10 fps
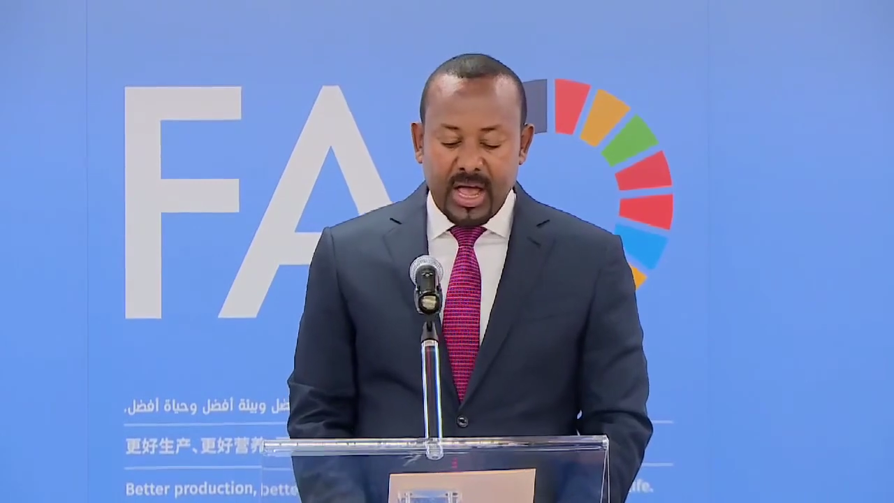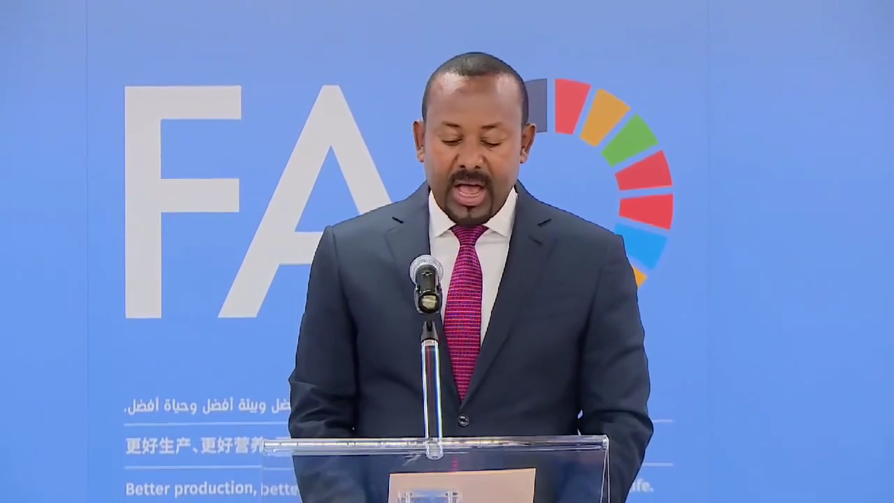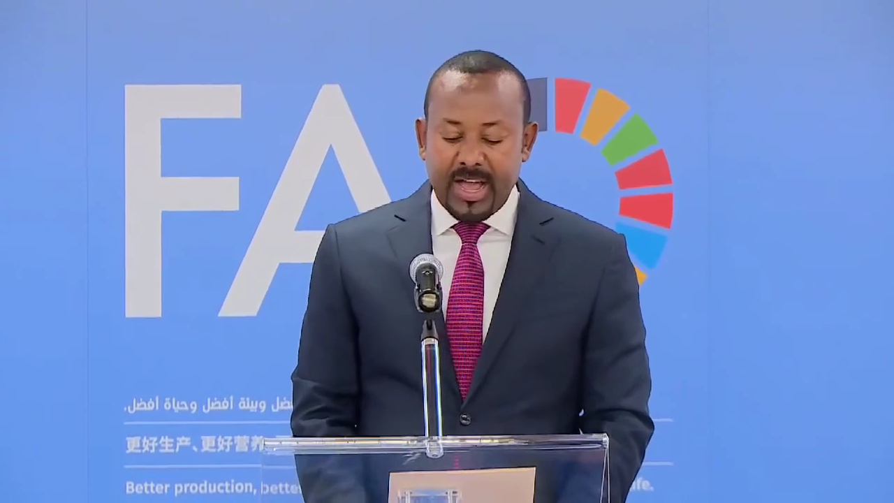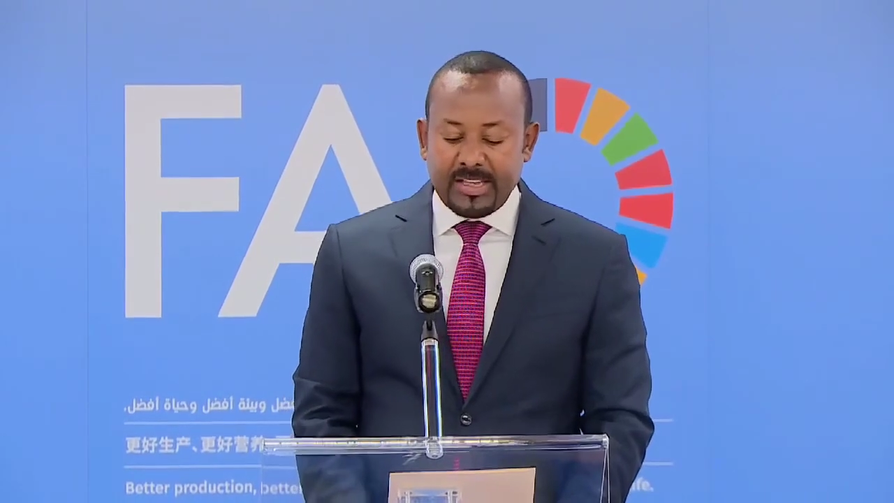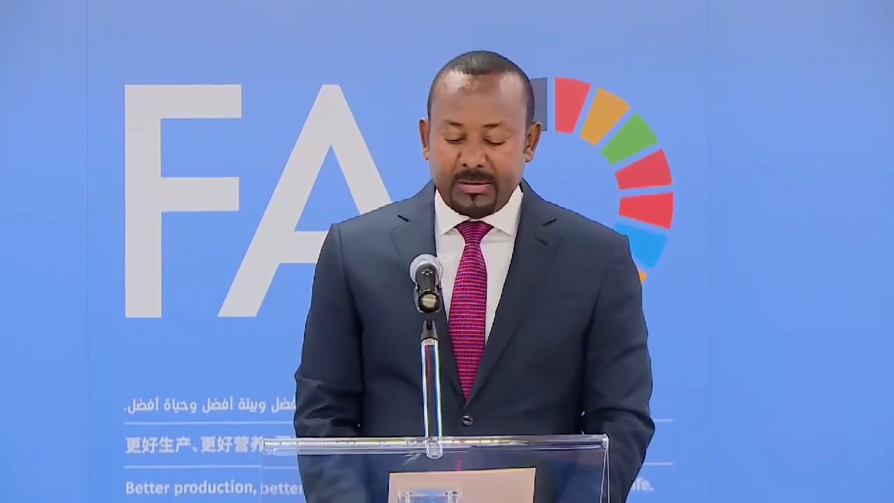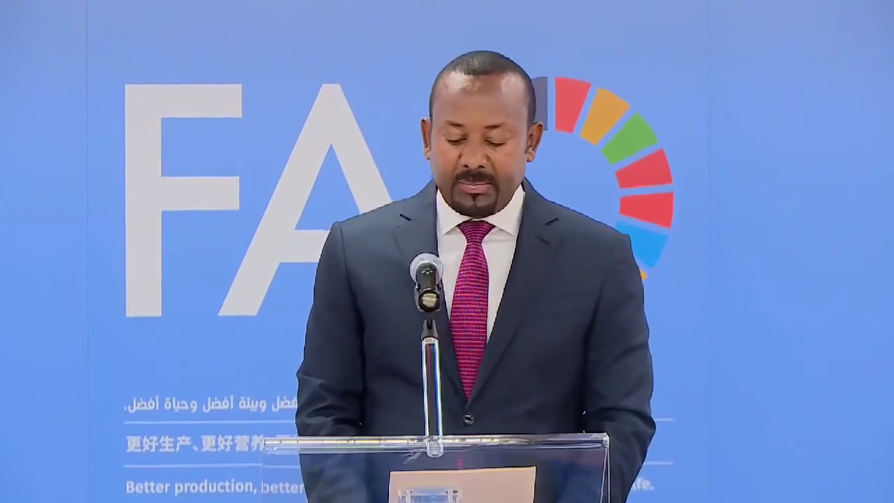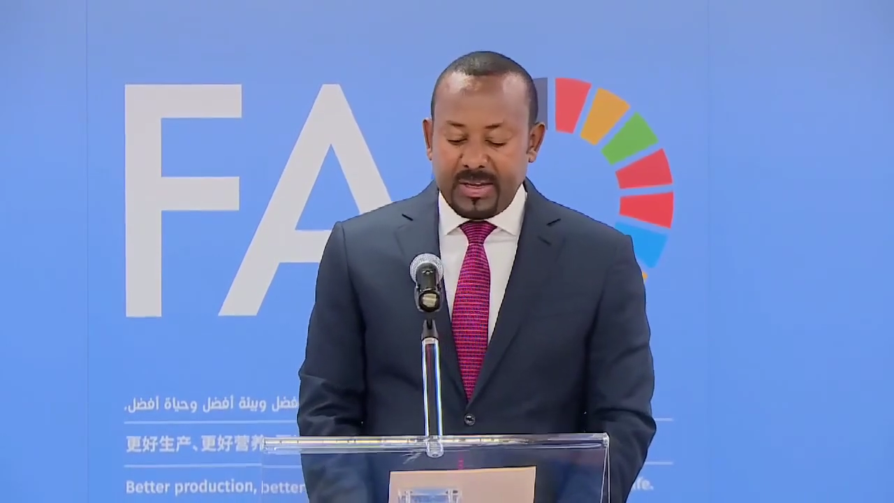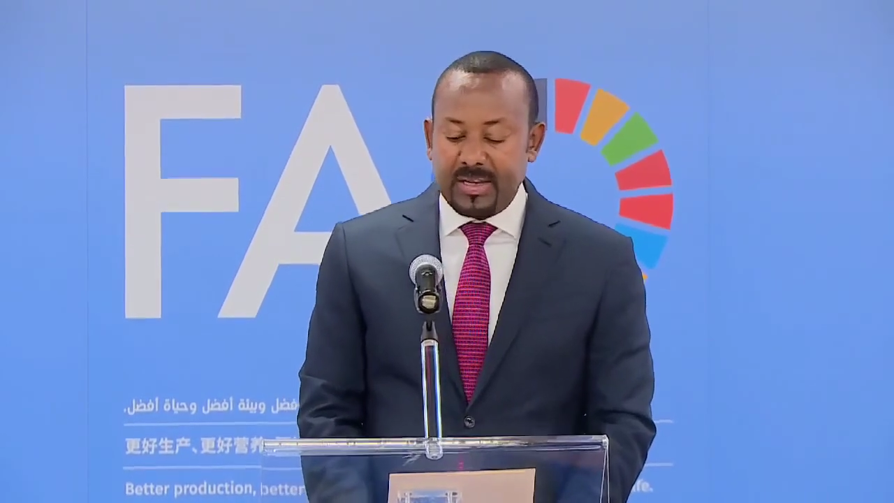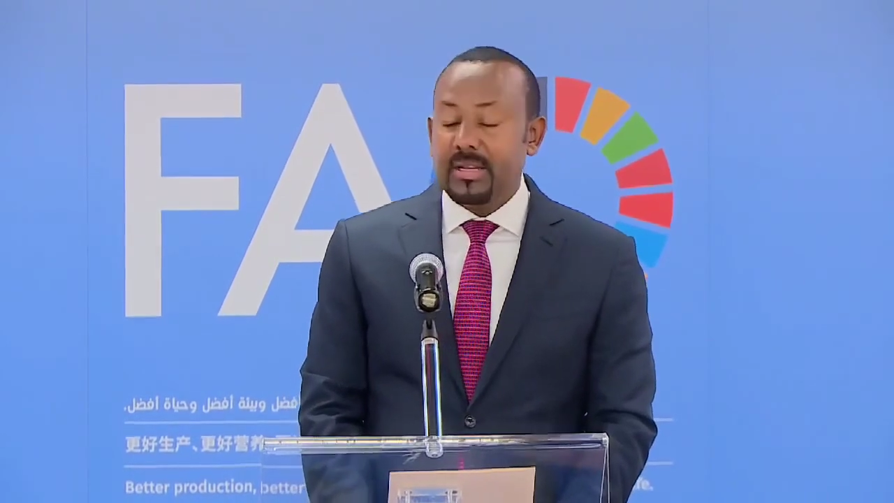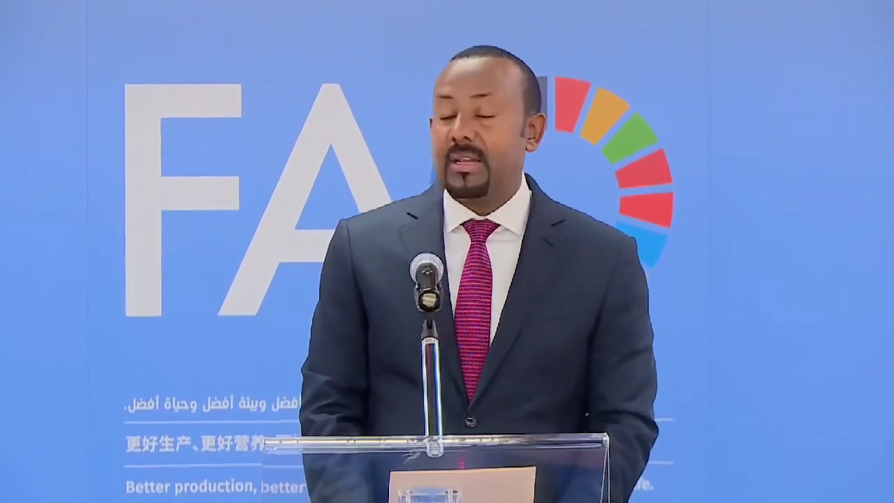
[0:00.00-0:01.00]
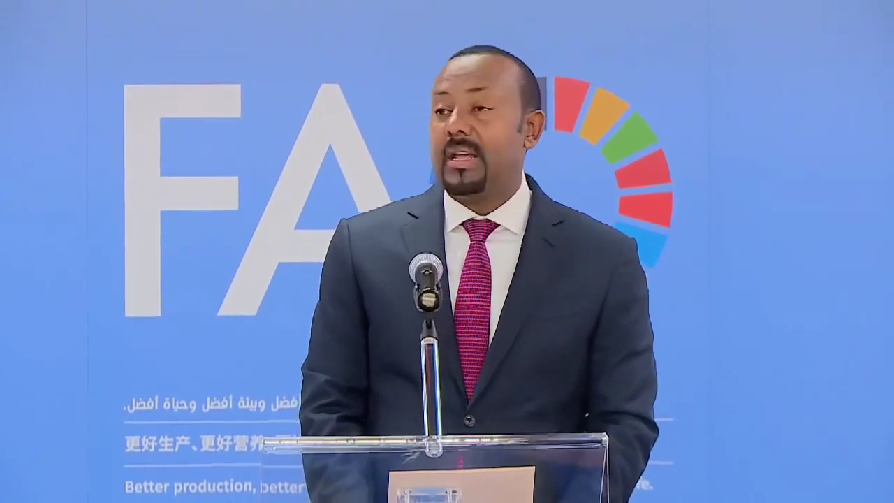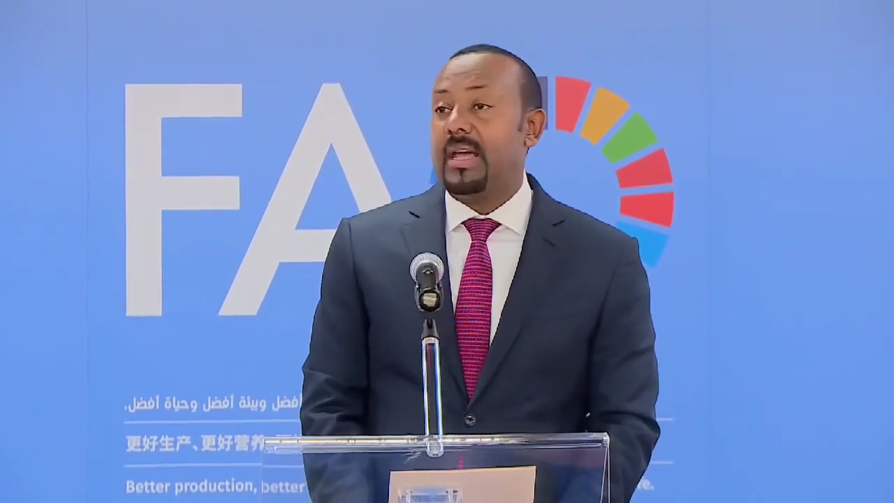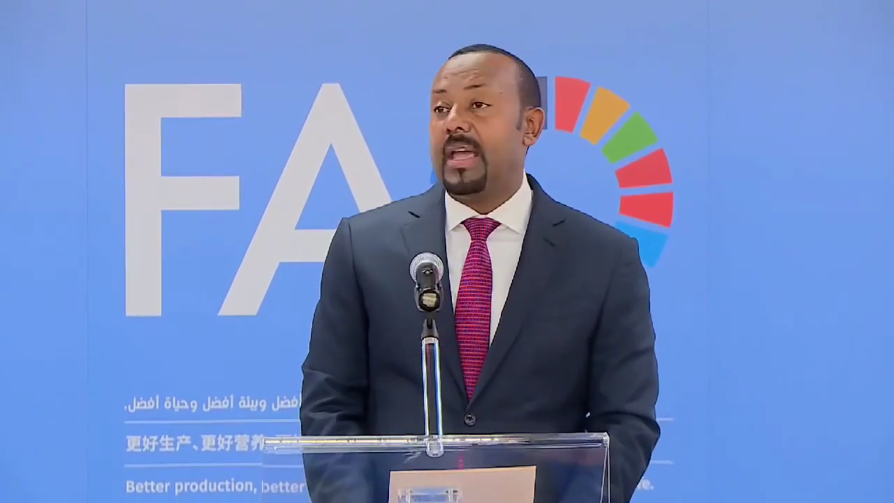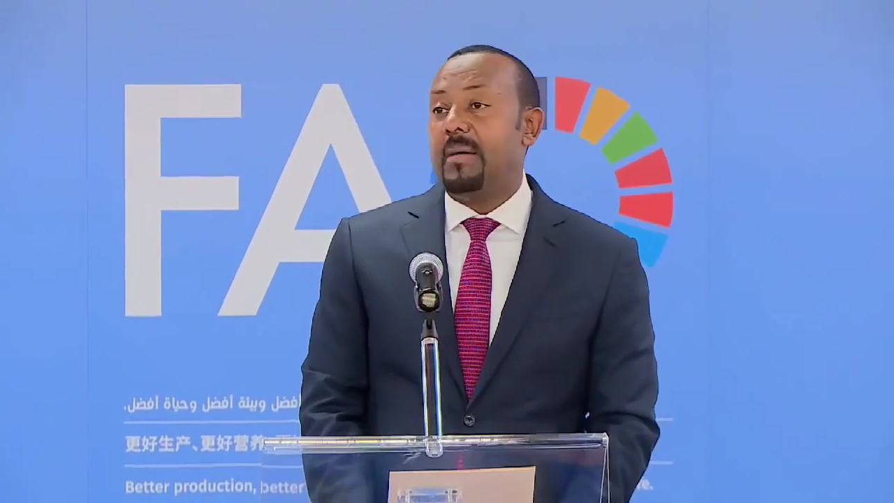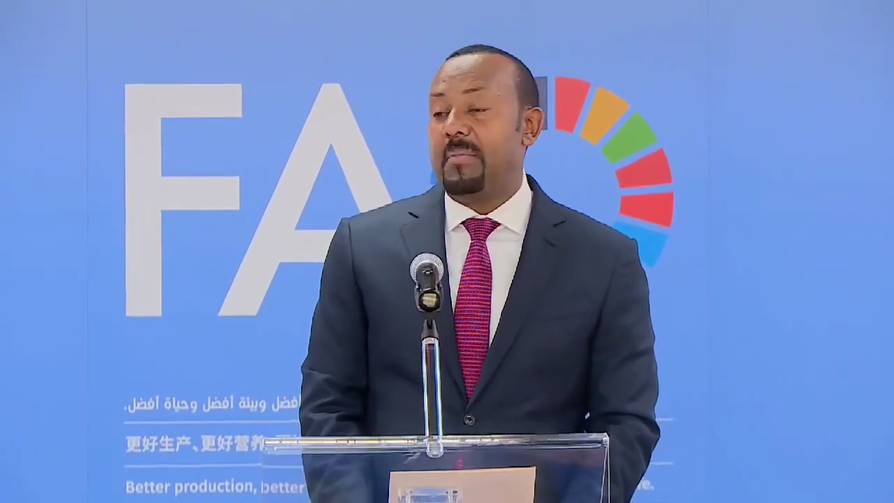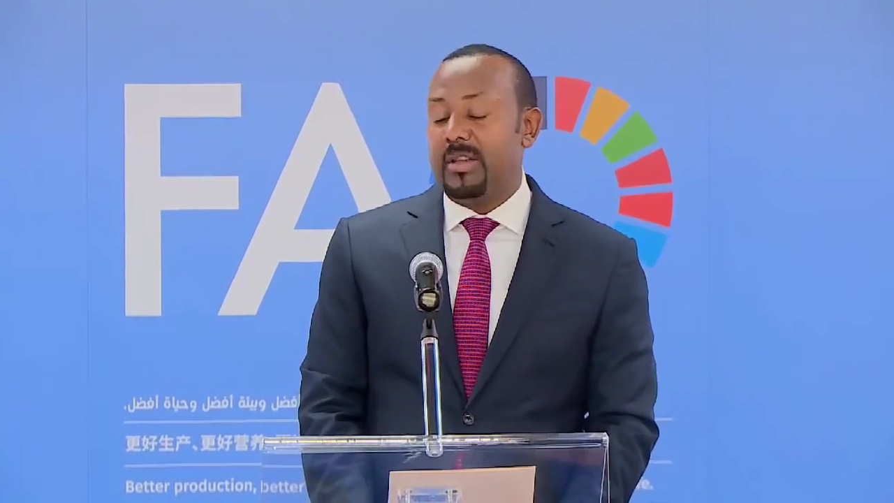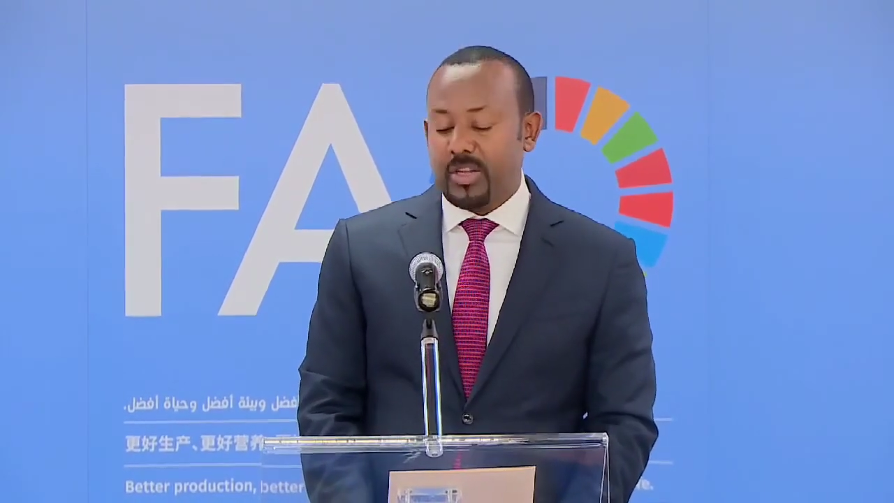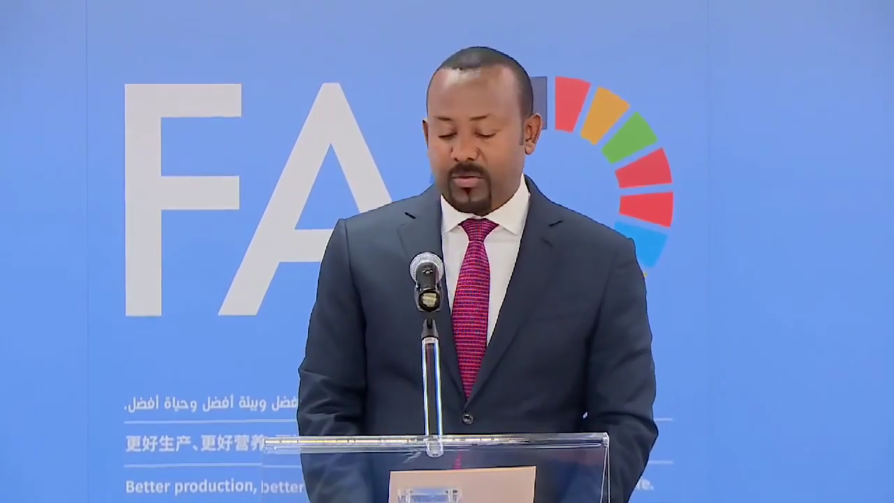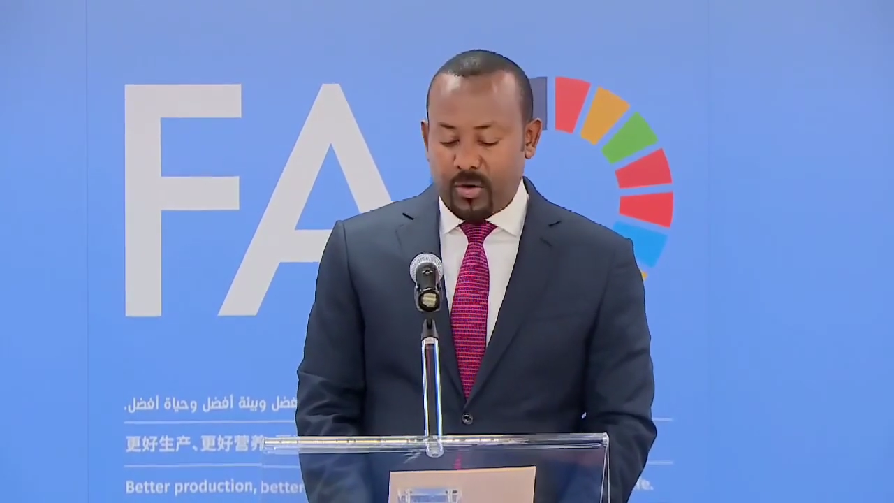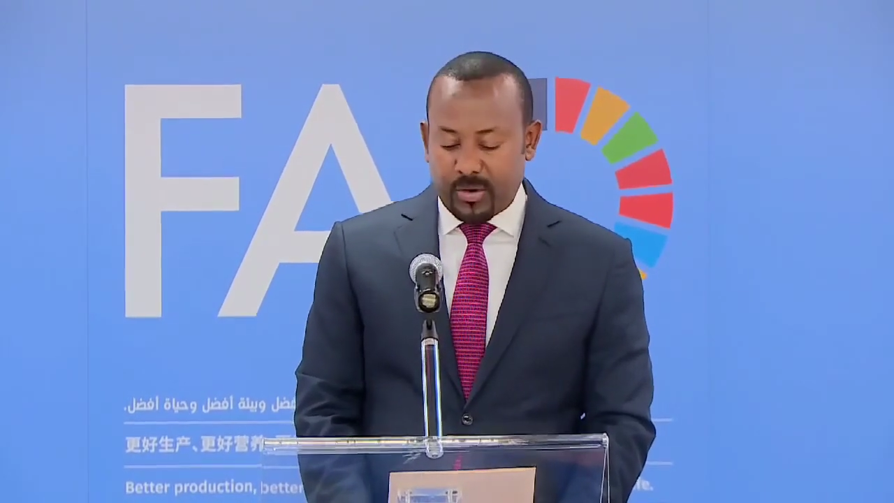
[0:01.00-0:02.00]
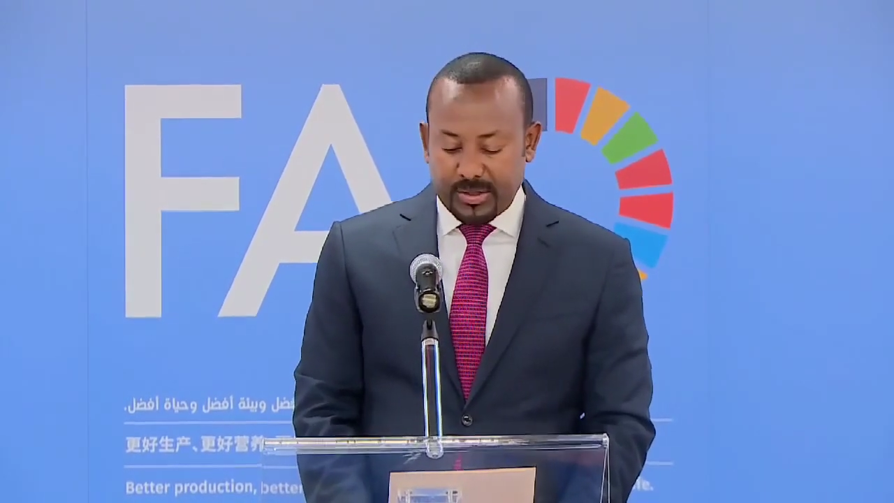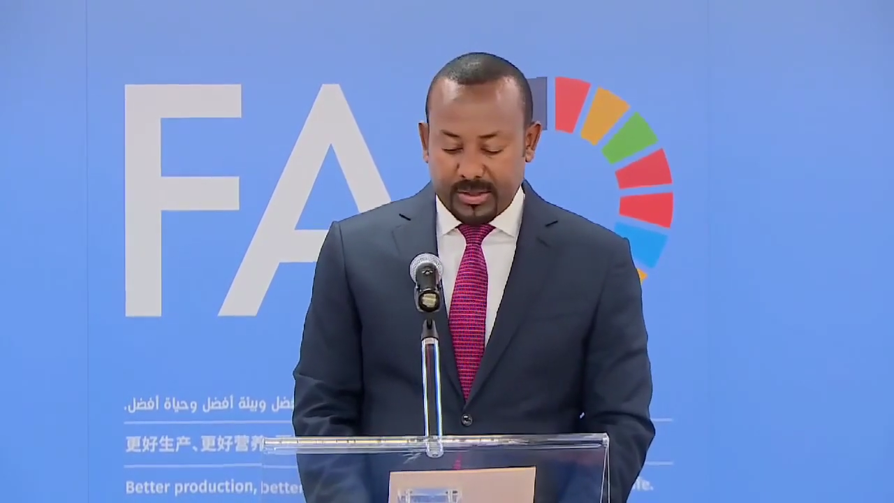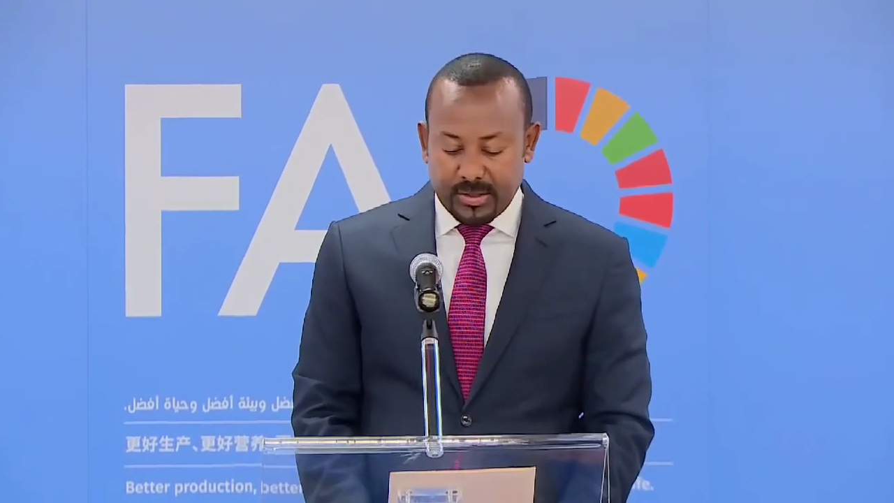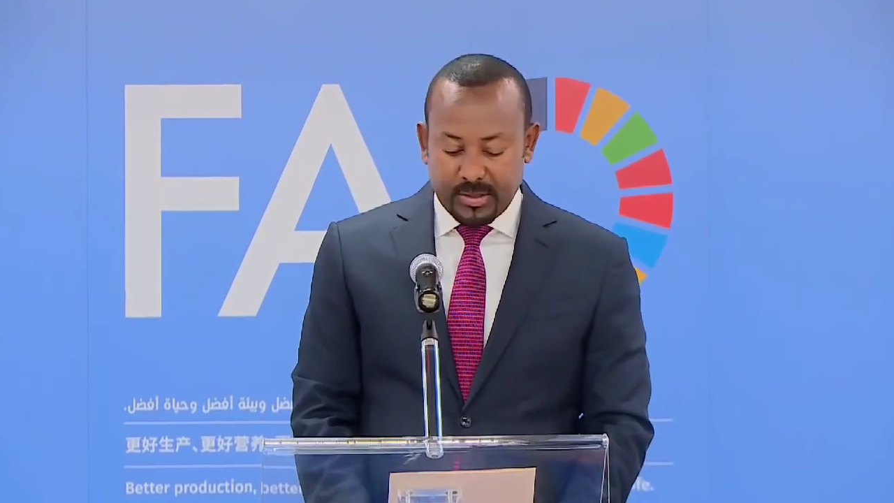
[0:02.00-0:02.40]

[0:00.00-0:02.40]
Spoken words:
has been a major focus.